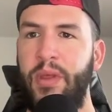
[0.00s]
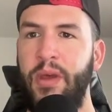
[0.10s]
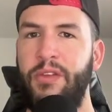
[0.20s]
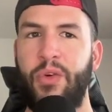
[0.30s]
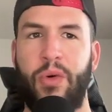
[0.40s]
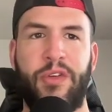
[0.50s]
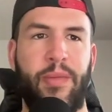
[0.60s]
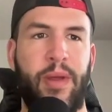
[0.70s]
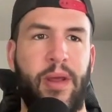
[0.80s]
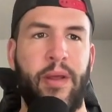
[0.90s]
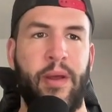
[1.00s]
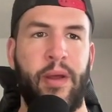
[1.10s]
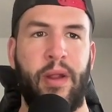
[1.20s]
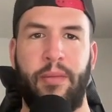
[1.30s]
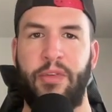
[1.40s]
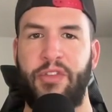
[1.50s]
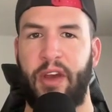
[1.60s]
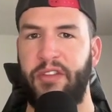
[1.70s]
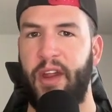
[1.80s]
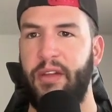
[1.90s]
is going to be, let me just
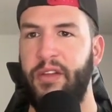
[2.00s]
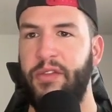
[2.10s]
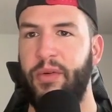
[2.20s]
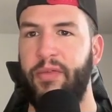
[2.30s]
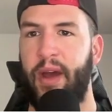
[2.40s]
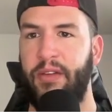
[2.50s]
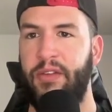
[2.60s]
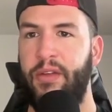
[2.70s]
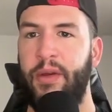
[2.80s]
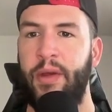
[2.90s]
exit out of this real fast,